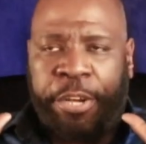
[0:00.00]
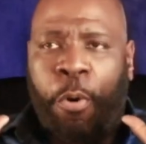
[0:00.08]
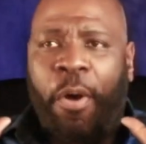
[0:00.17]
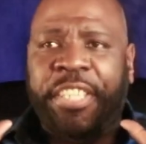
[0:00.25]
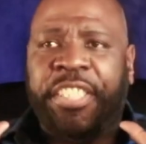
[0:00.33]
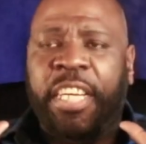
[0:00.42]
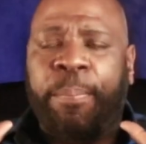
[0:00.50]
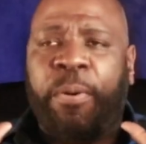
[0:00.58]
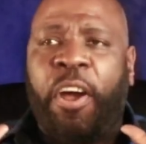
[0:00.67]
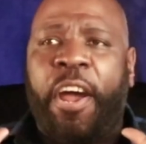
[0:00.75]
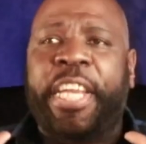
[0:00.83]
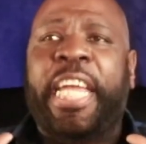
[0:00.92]
the
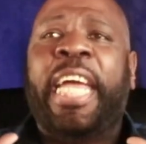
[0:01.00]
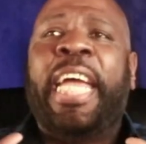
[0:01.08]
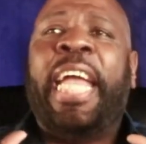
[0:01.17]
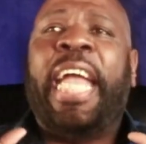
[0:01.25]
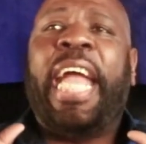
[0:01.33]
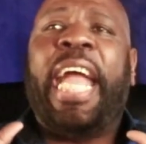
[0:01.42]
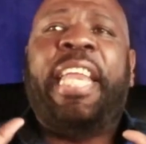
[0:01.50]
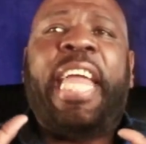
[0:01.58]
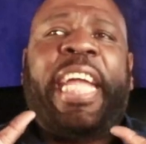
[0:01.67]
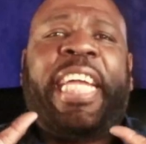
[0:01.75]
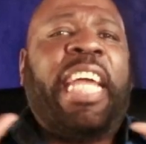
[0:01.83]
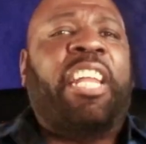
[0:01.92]
party and
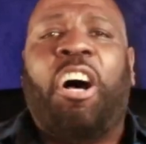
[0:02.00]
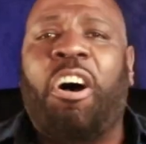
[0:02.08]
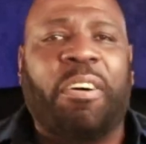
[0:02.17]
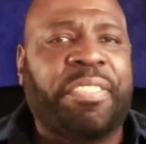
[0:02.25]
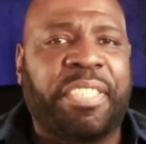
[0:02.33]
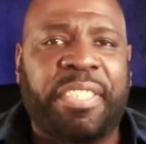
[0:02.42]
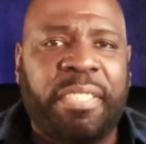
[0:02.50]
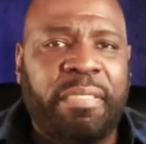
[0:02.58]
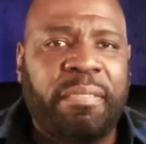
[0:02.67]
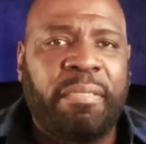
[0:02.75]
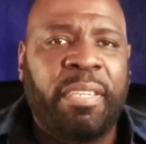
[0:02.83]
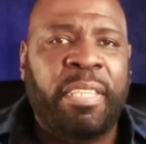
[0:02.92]
they get lost.
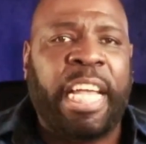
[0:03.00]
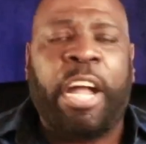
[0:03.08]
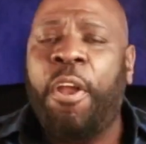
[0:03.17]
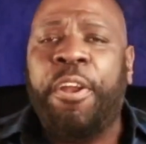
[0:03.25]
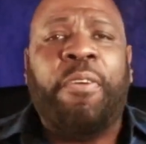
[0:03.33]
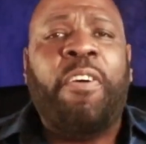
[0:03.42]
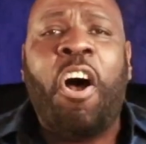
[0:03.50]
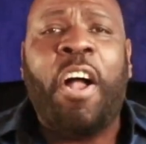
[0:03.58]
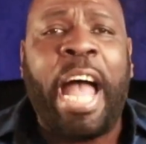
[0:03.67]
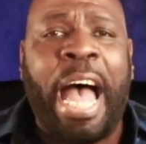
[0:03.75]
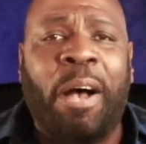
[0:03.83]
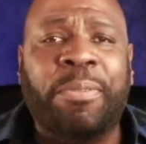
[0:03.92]
They go to the
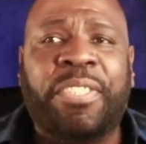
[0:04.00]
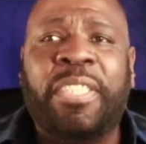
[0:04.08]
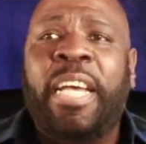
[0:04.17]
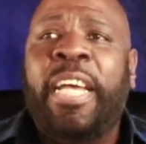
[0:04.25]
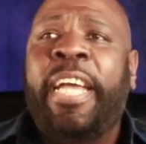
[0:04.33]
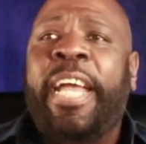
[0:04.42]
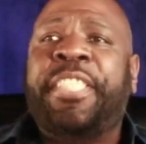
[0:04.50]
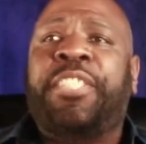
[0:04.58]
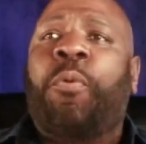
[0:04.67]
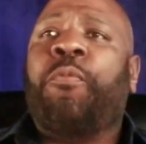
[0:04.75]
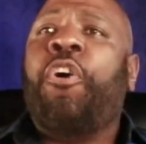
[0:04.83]
wrong house. It's a